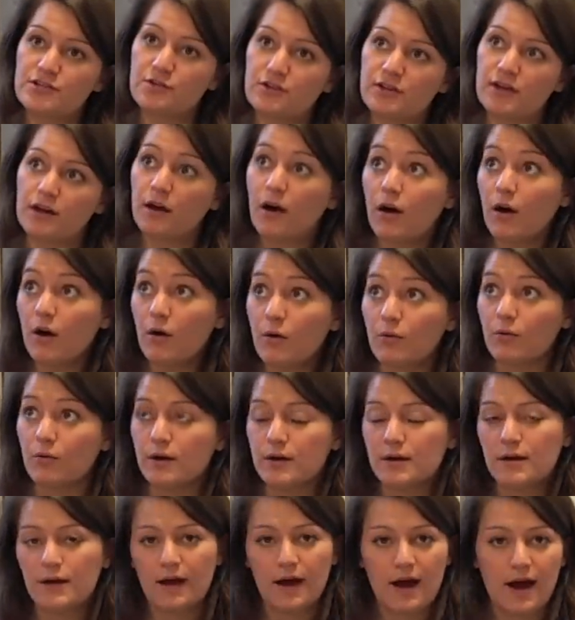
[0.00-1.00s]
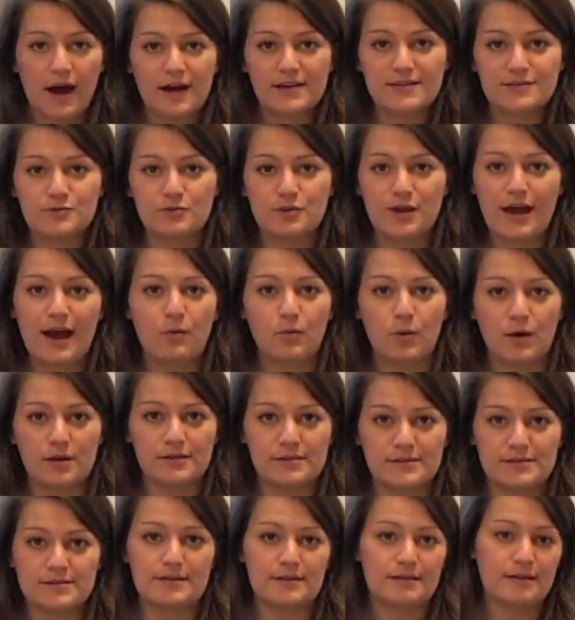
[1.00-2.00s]
You think, oh, I saw that
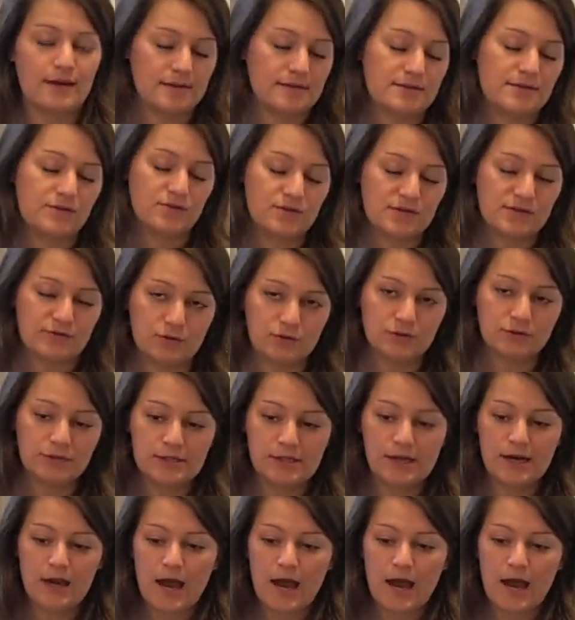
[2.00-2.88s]
once and that's useful.